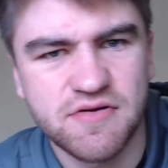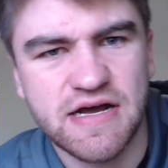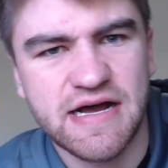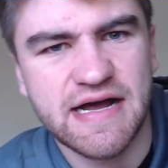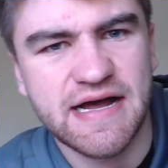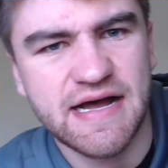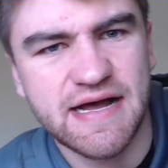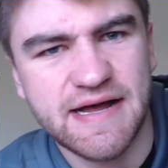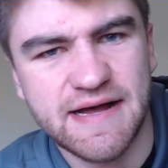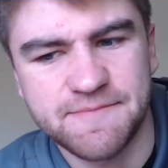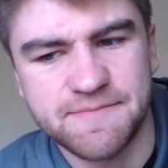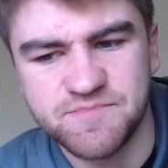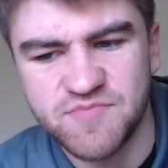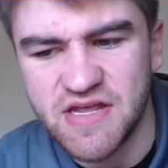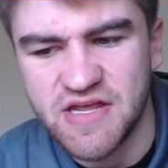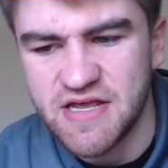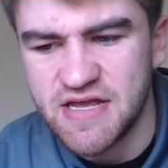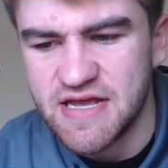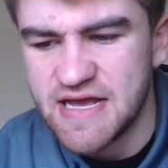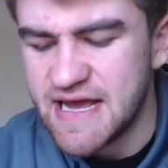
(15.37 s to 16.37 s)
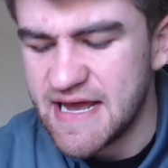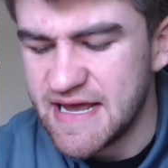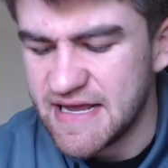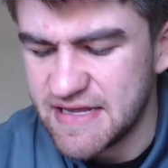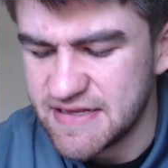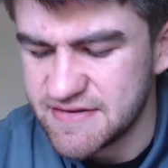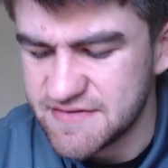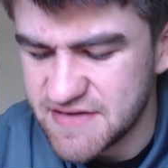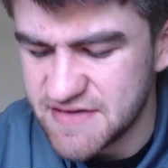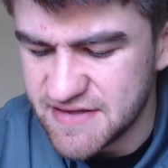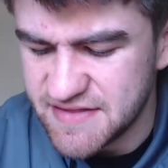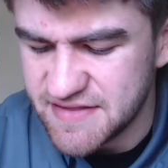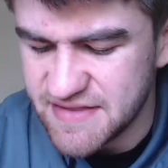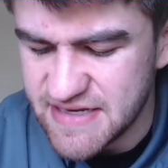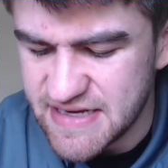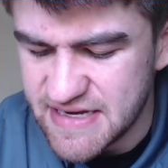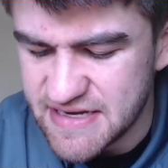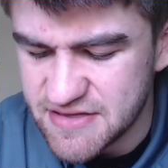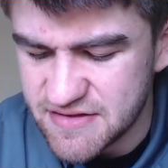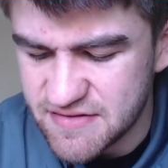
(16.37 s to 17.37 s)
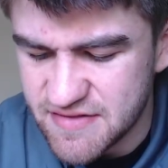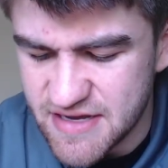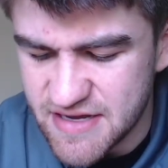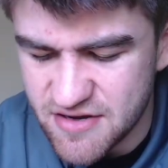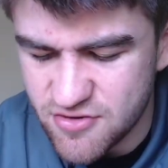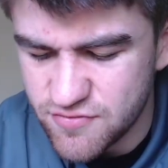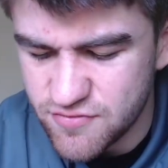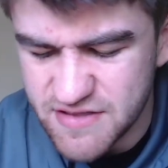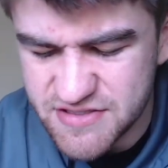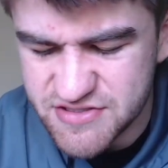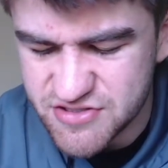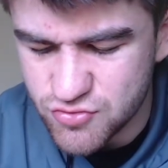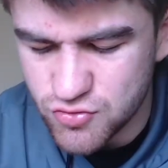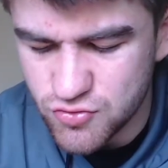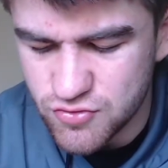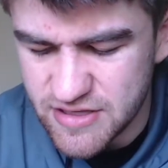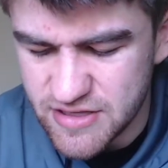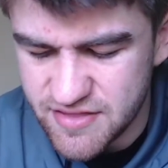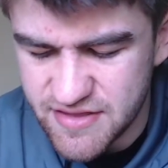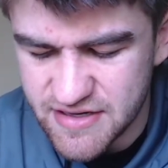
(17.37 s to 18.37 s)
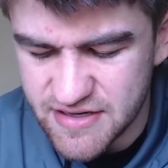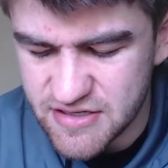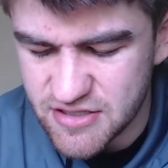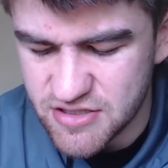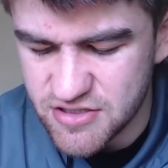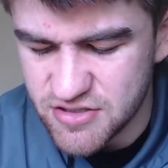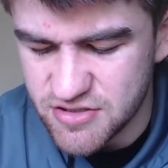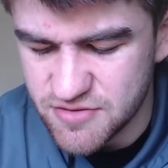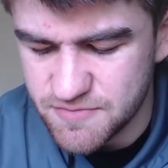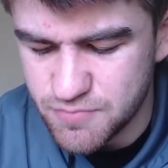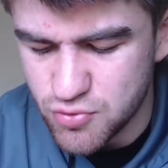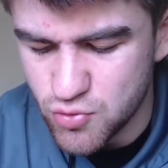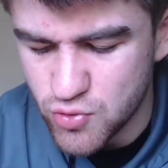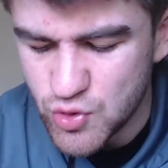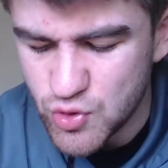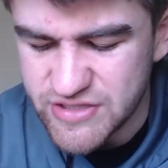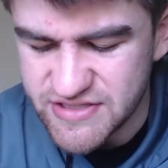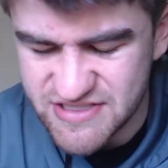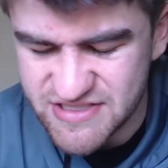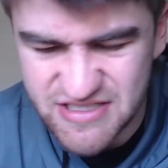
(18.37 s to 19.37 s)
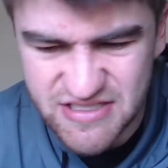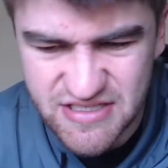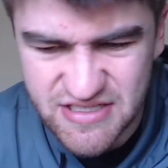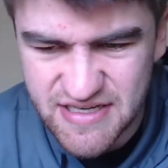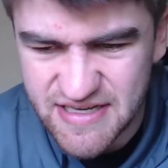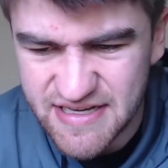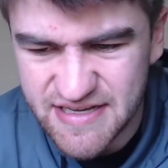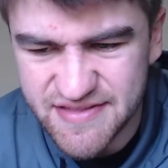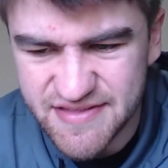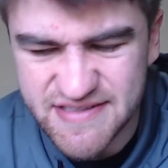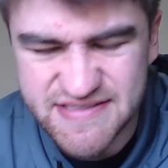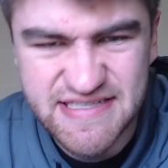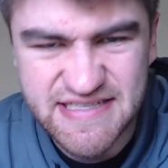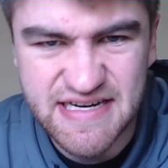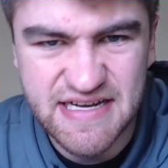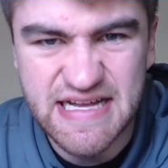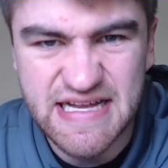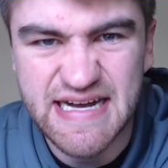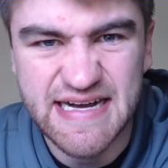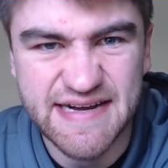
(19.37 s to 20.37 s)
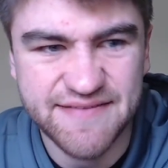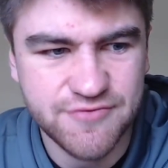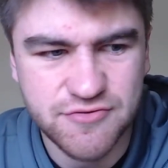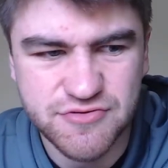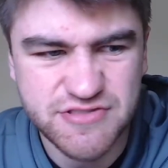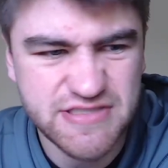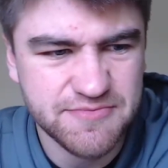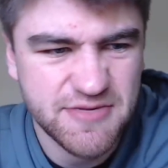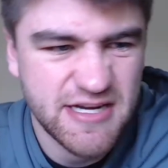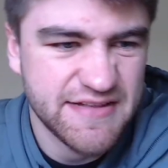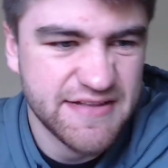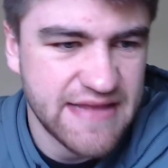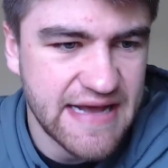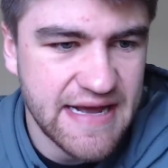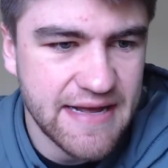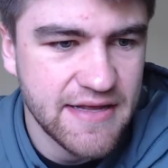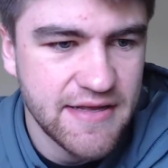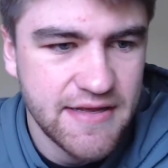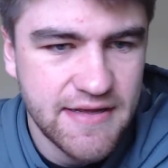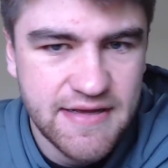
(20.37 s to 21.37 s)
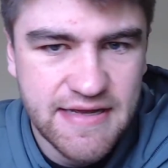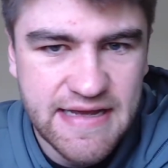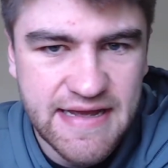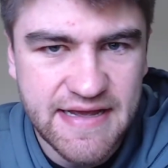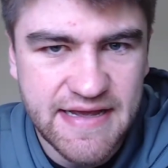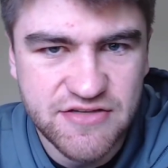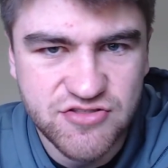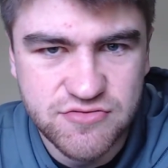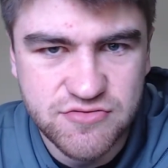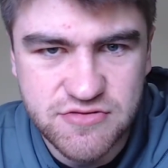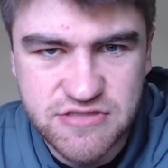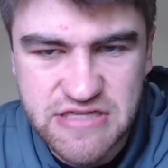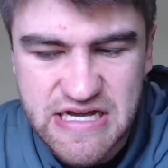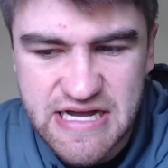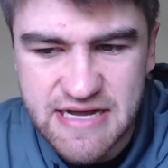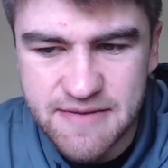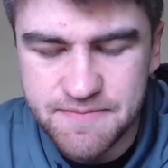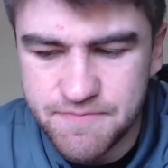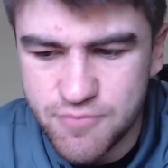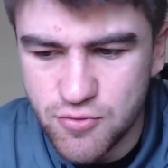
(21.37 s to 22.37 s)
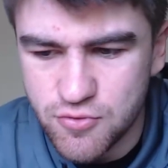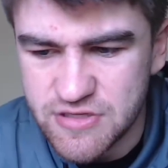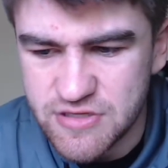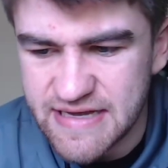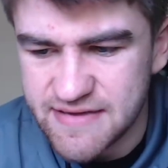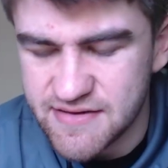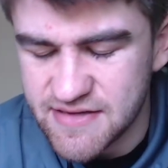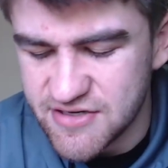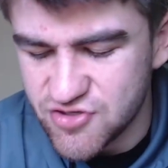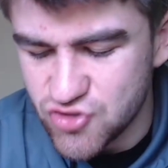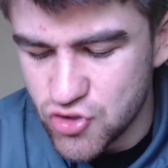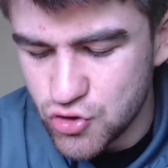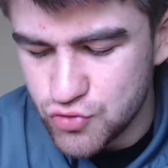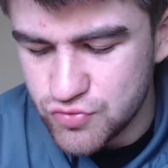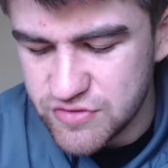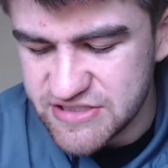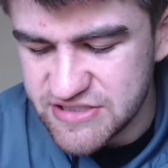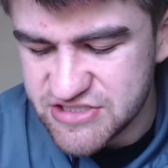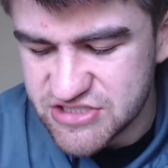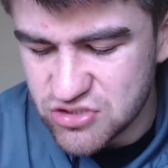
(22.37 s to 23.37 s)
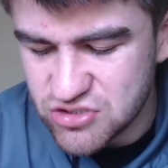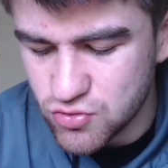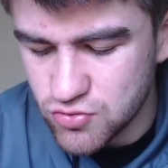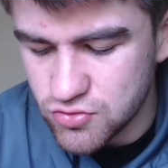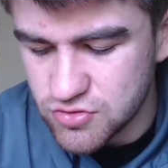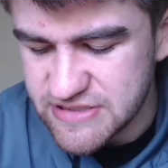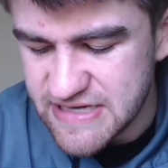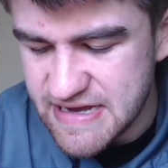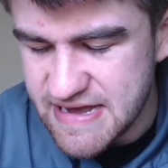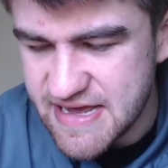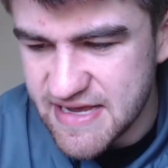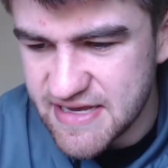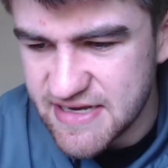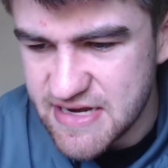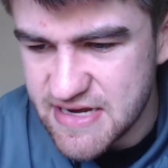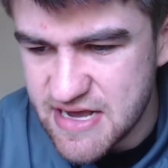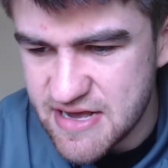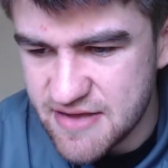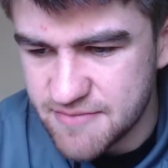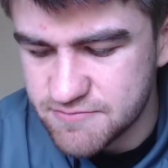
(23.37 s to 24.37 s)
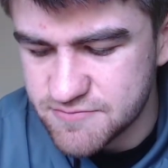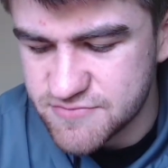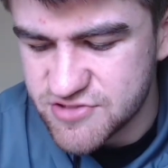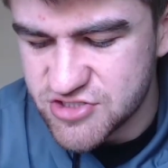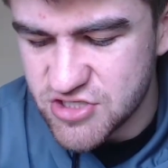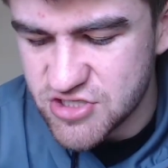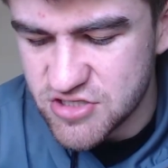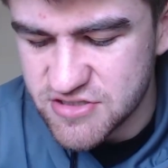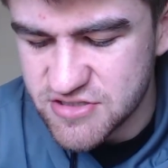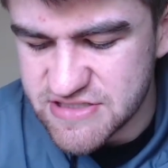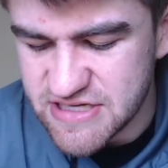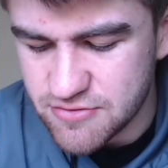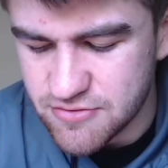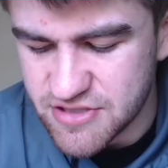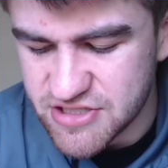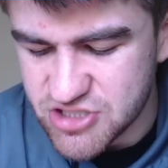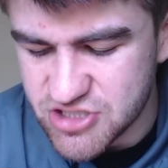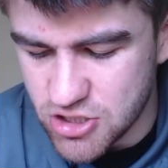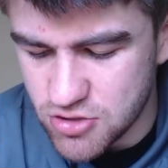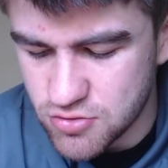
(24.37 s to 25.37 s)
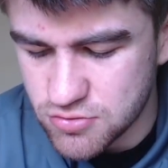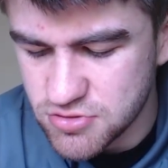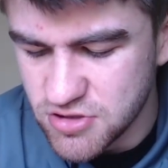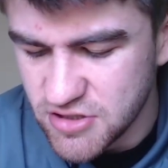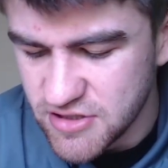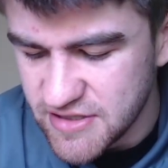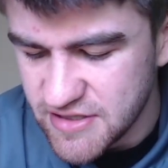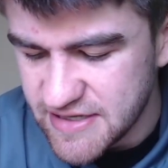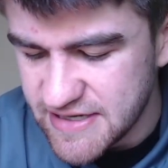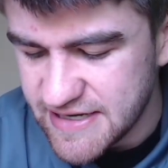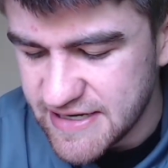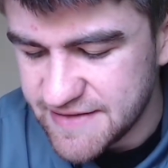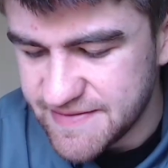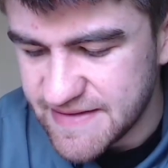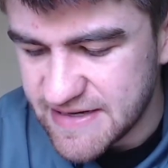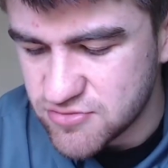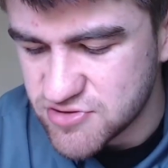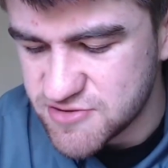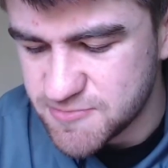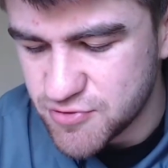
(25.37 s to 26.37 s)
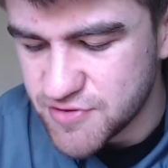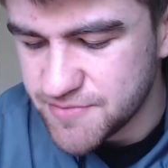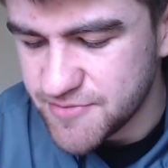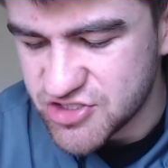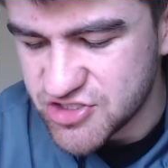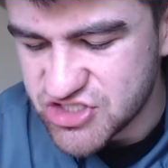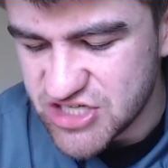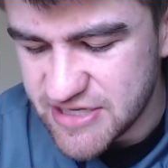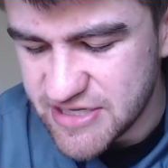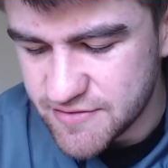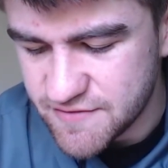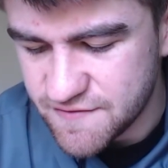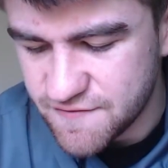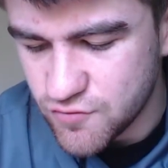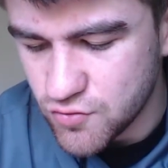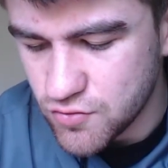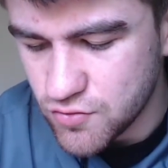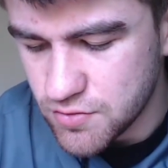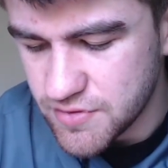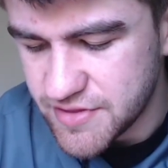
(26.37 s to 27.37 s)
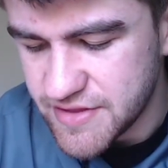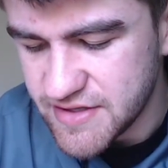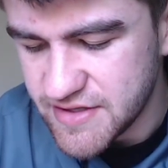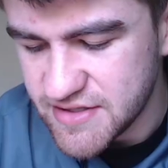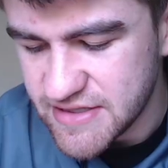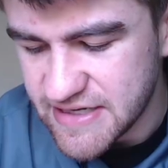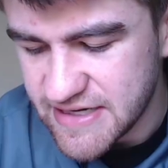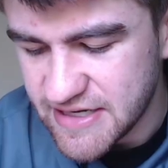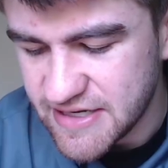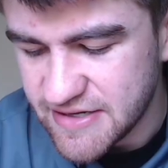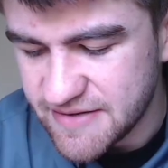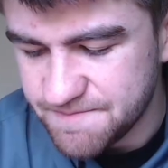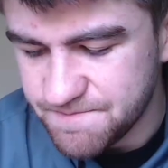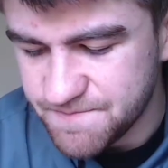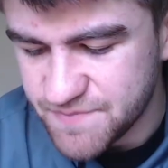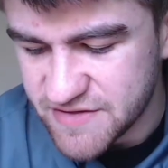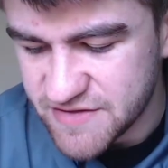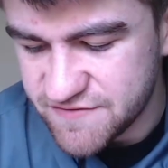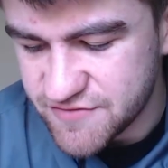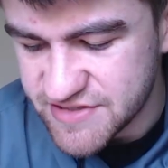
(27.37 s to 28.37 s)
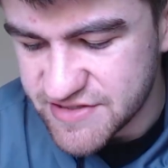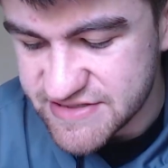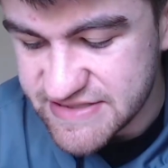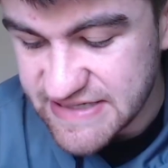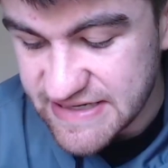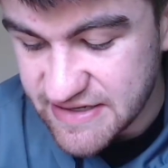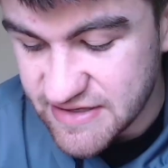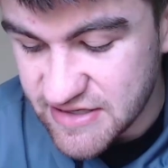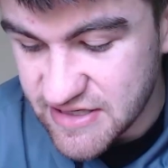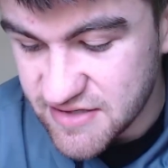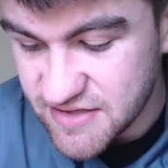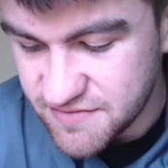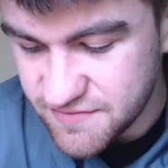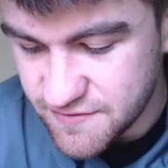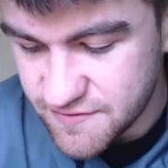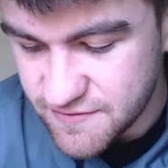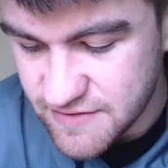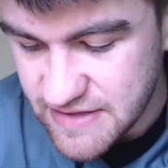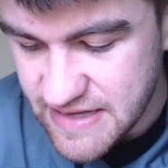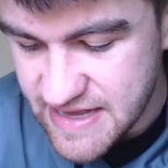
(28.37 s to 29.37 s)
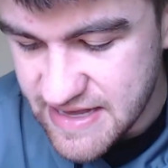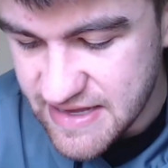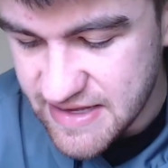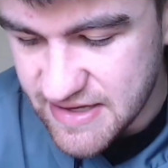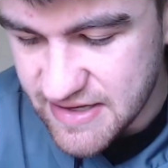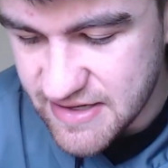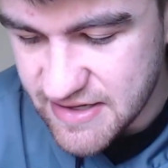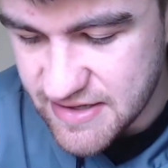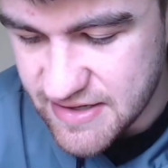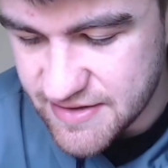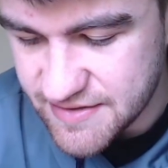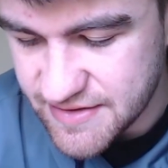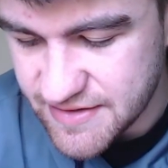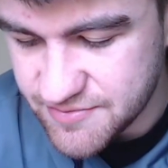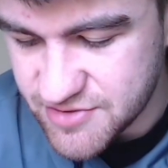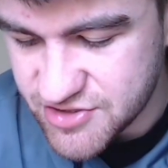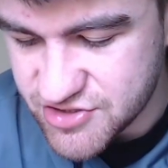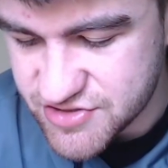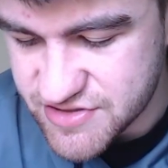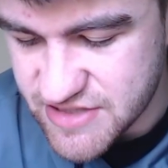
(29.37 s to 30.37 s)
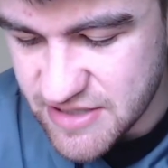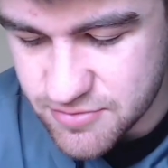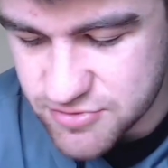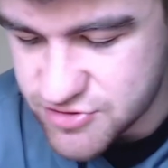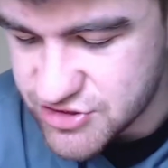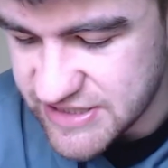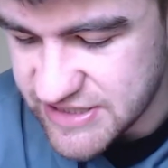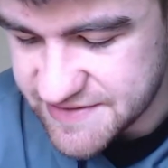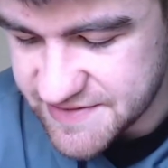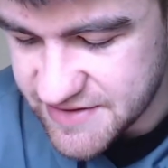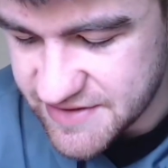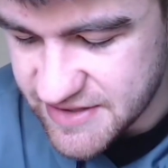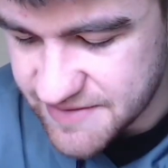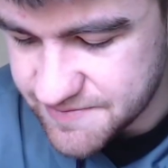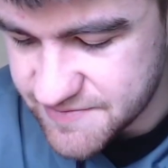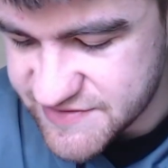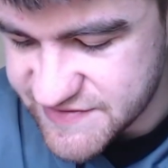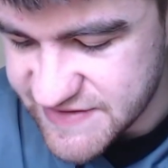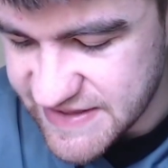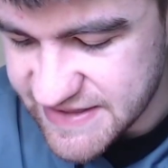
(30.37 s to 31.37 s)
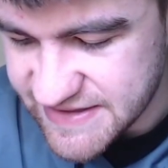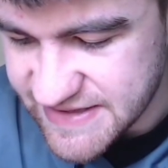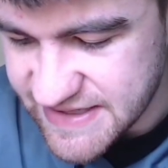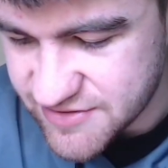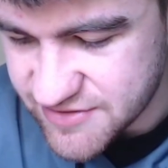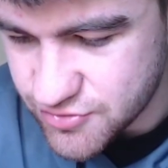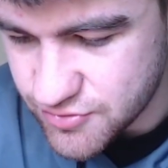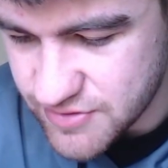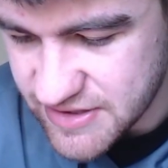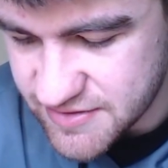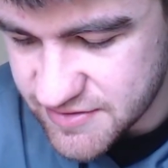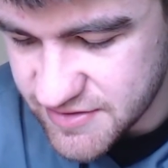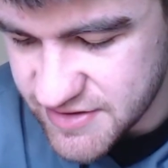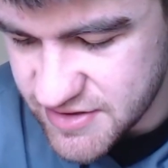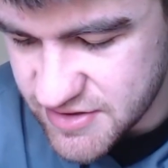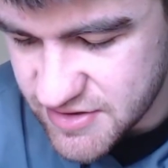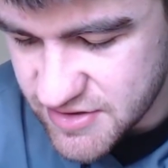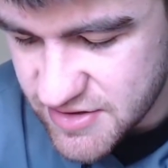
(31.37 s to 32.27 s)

Um, and in the end they only scored I think a point in the second half or something like that. And uh, Port Adelaide only scored a um, solitary goal and that was pretty much it for the uh, for the second half and let me just double check that I'm saying that correctly.